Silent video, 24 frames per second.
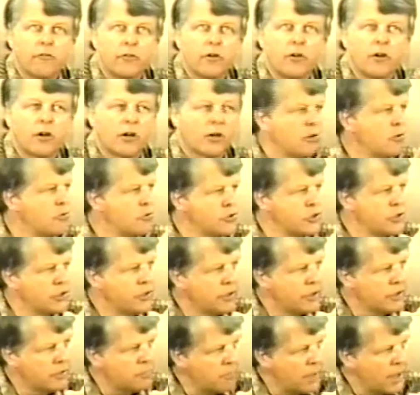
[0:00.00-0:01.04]
inclusion
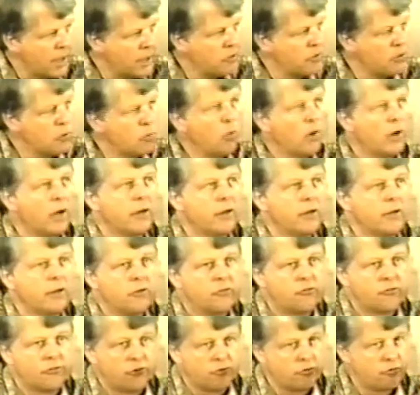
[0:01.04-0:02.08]
in Matthew 1 is
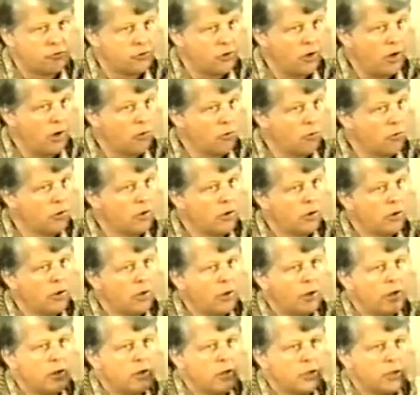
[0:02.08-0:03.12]
to show
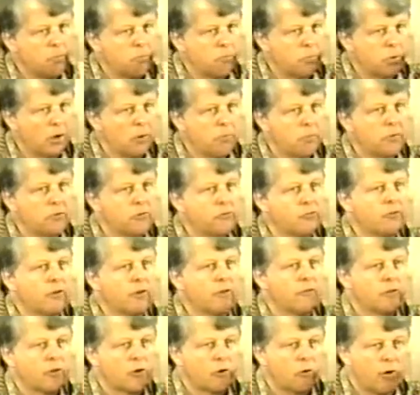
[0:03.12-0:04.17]
the purpose of
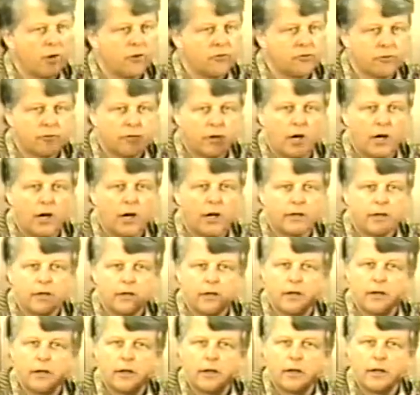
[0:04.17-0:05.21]
the grace of God
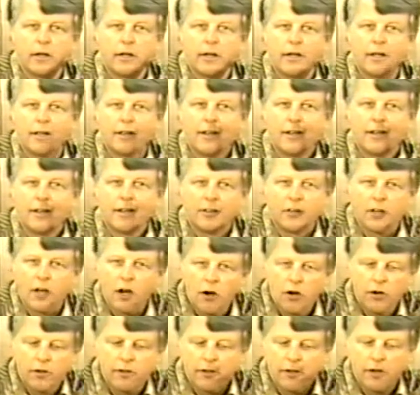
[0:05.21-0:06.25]
in the heart
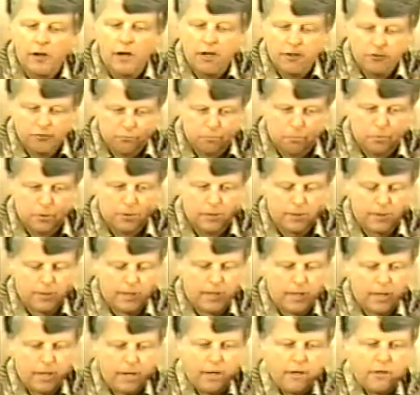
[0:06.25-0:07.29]
of the gospel,
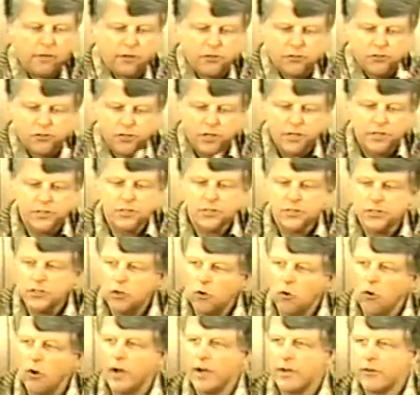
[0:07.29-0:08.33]
that Jesus
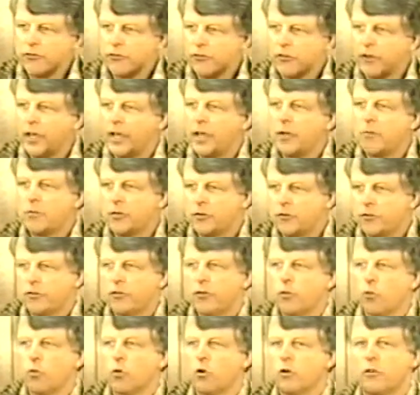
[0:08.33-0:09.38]
Christ came into the
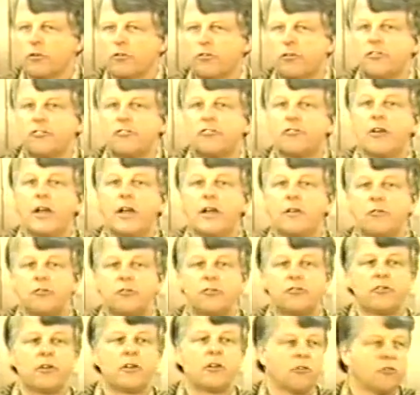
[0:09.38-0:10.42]
world to save
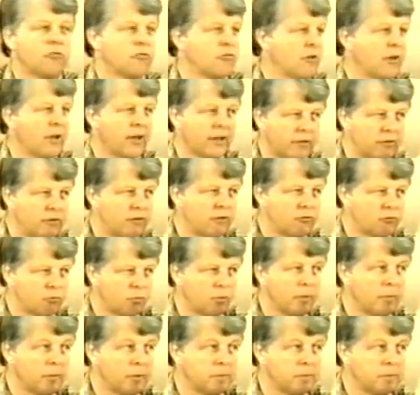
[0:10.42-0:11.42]
sinners like these women.